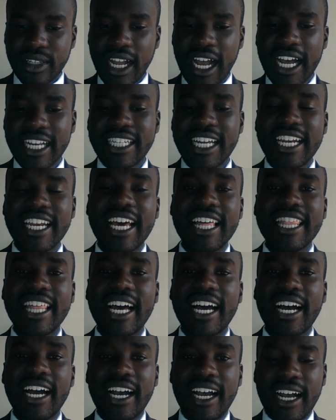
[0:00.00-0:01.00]
at
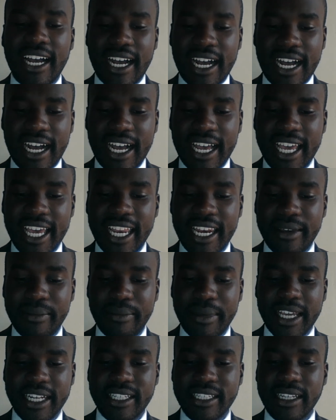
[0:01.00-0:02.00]
another
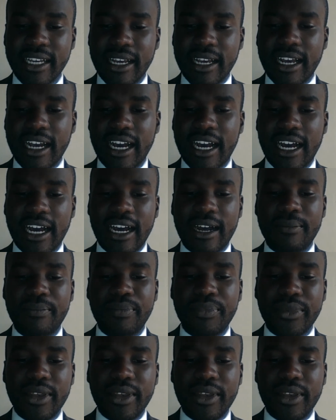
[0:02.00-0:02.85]
element of